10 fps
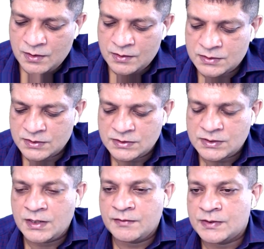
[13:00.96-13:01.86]
This is
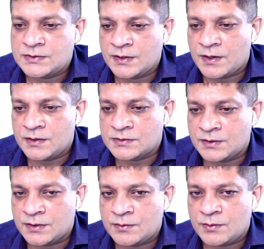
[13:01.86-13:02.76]
an even signal, isn't
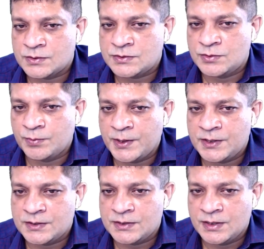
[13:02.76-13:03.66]
it? Cos 2 pi
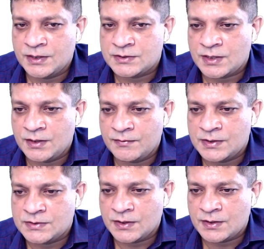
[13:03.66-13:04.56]
t is an even
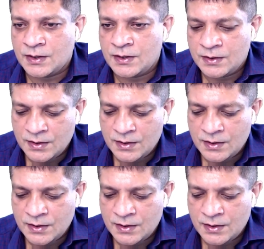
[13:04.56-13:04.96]
signal.